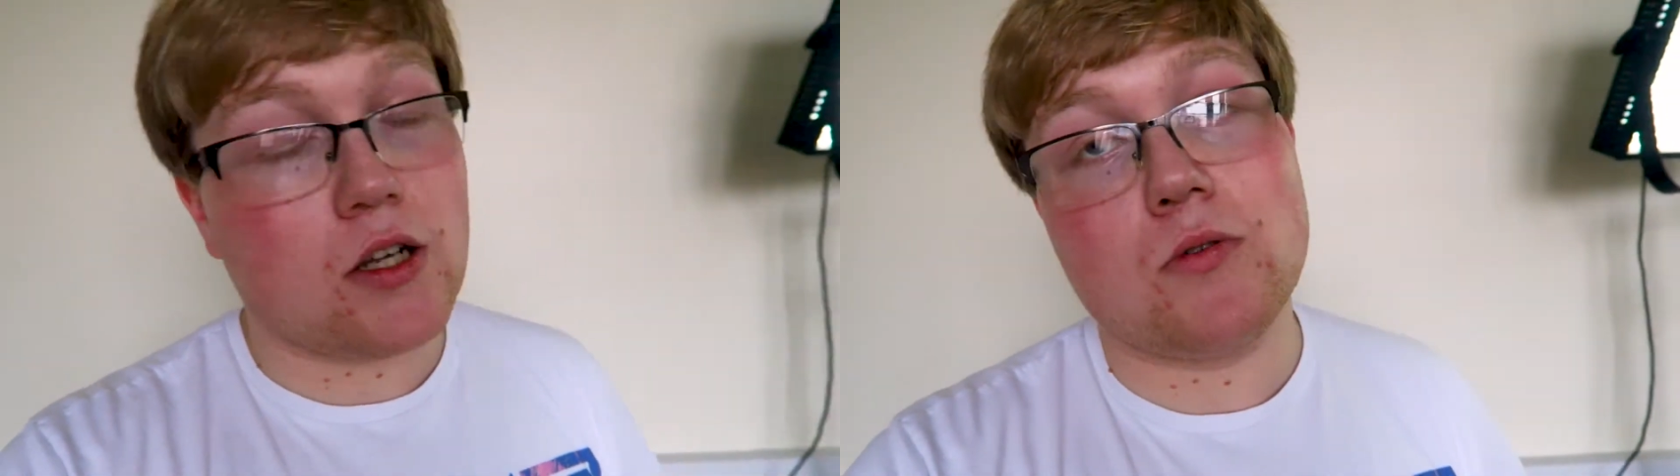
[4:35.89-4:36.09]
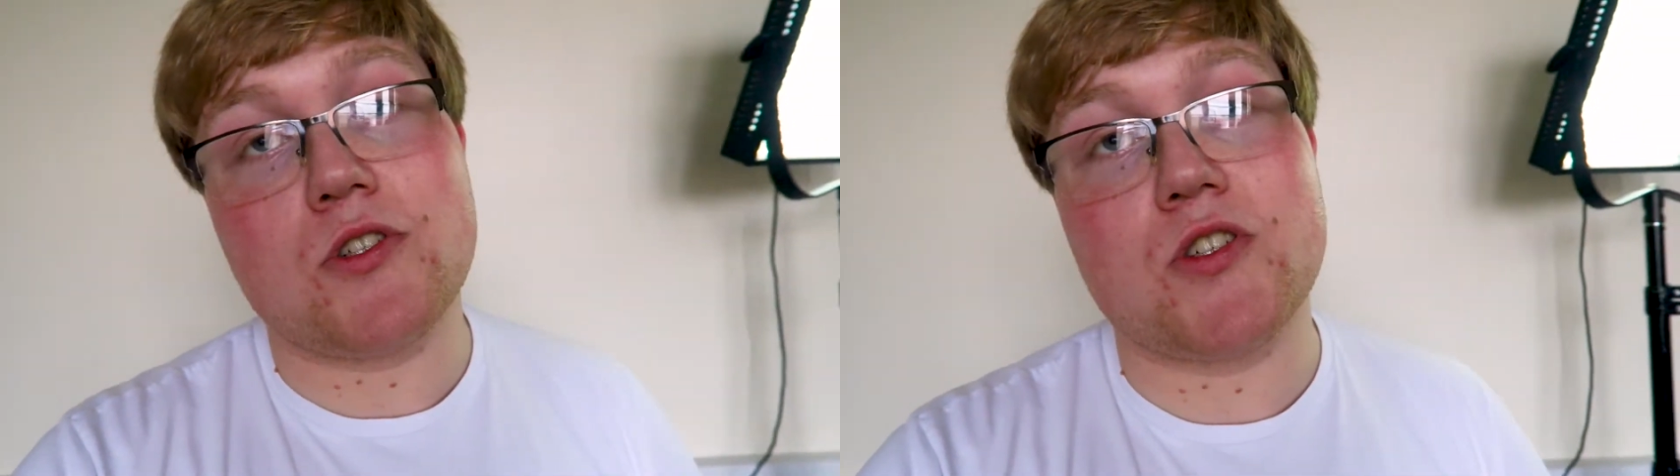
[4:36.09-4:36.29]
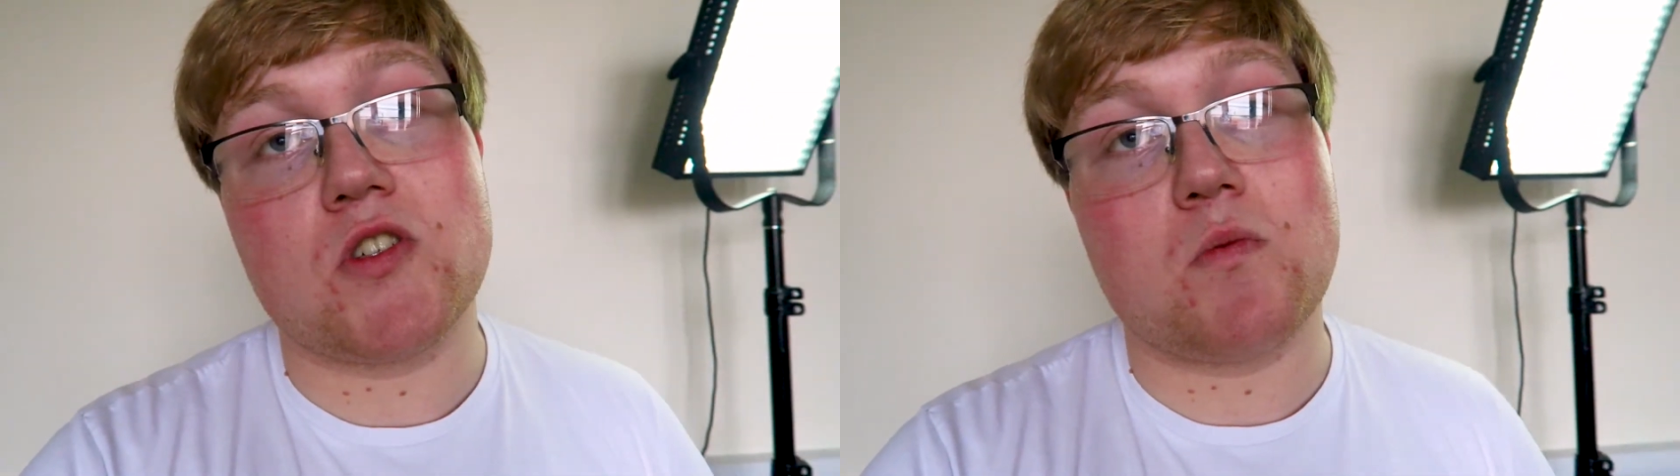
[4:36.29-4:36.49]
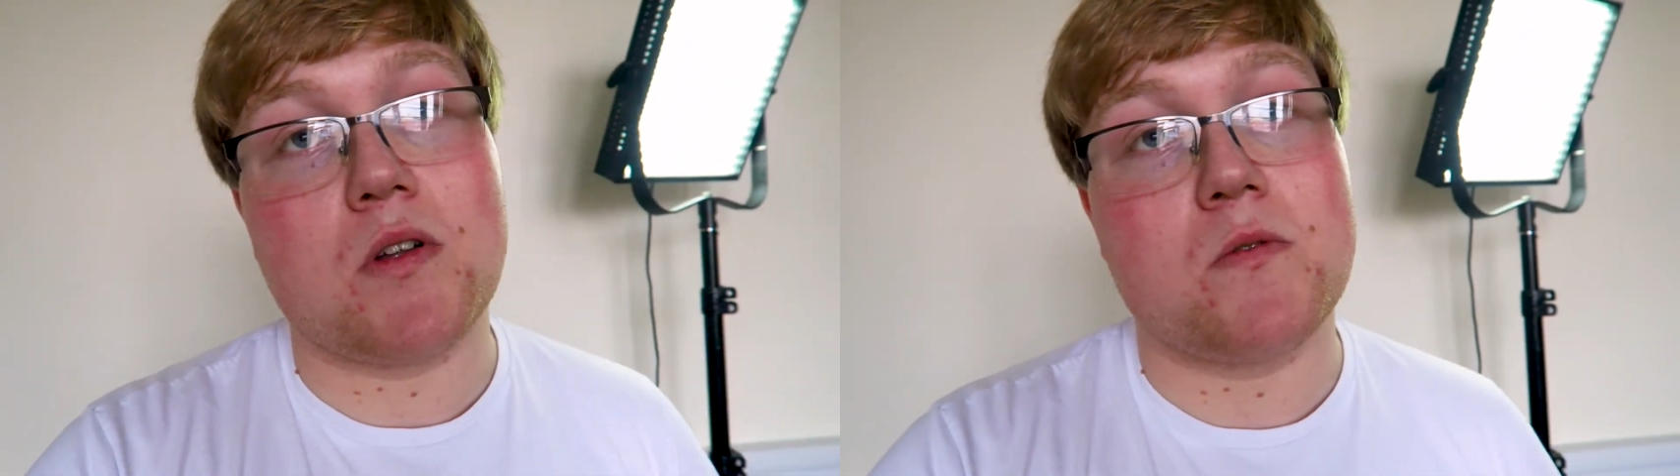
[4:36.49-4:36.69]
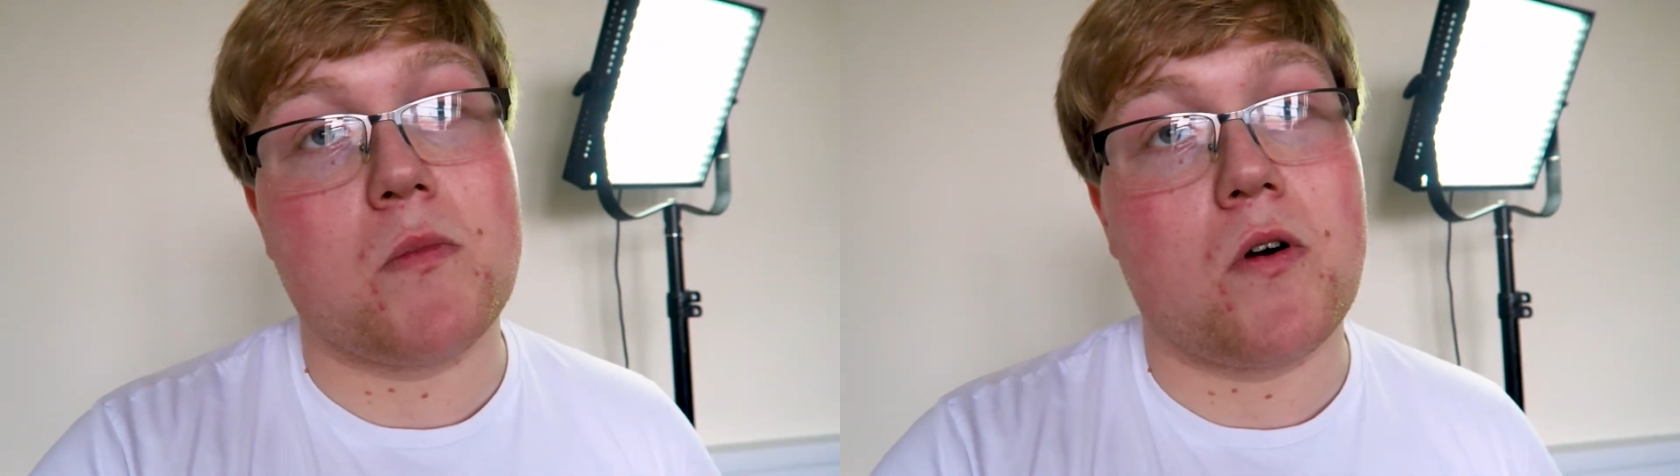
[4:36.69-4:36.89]
goes just as well
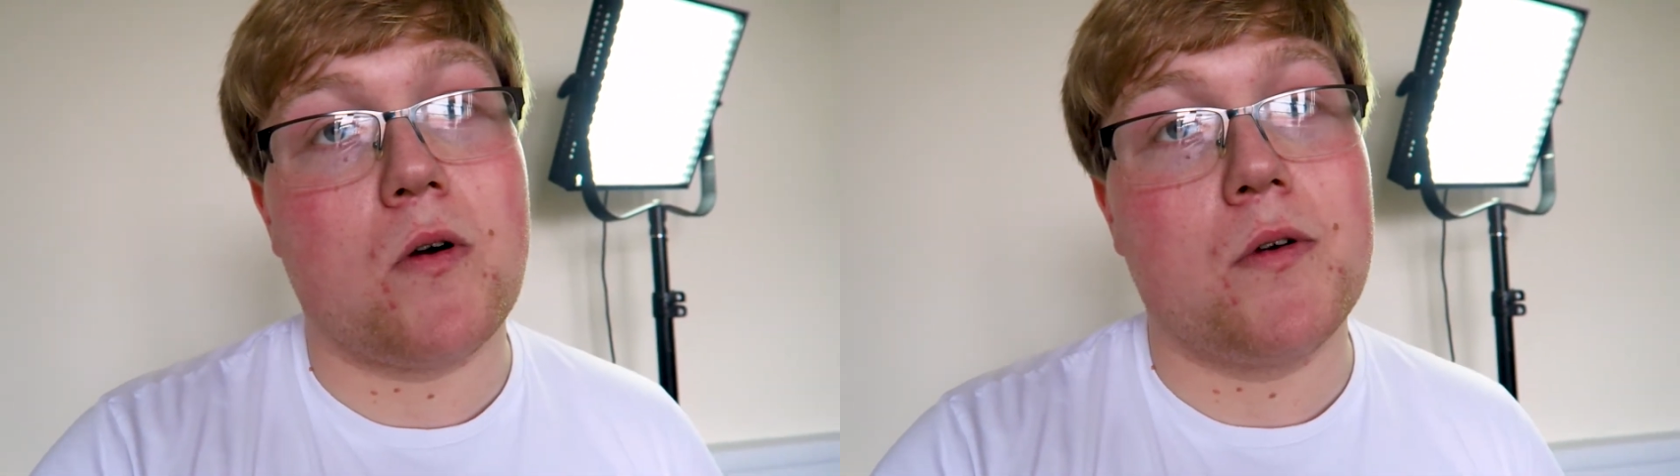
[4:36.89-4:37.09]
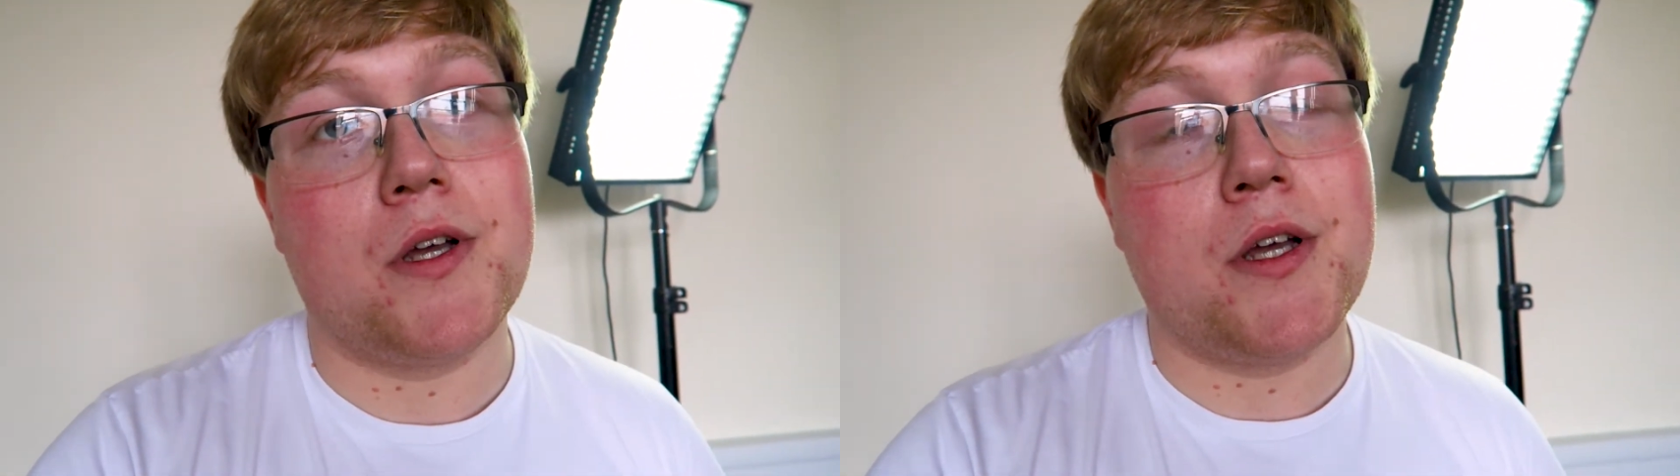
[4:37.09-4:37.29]
tomorrow,